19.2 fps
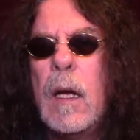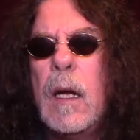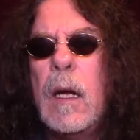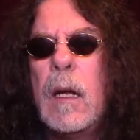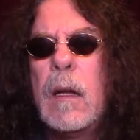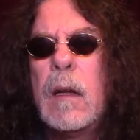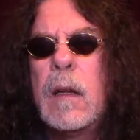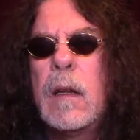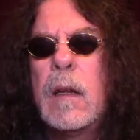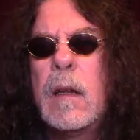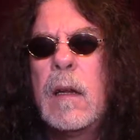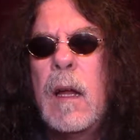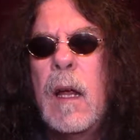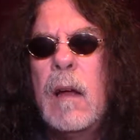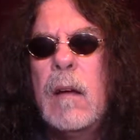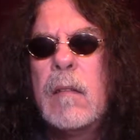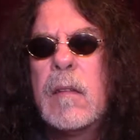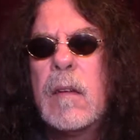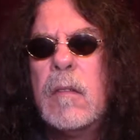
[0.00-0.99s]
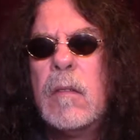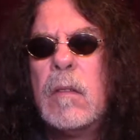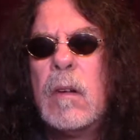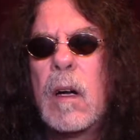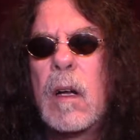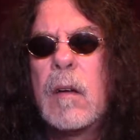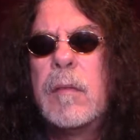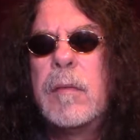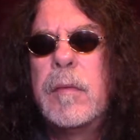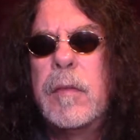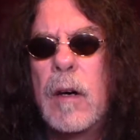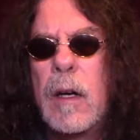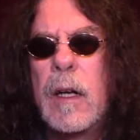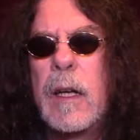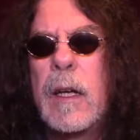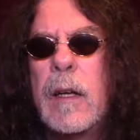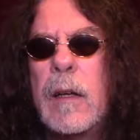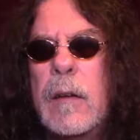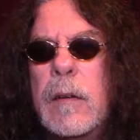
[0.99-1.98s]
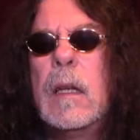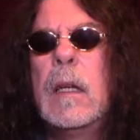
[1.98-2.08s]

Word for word: it tasted really funny.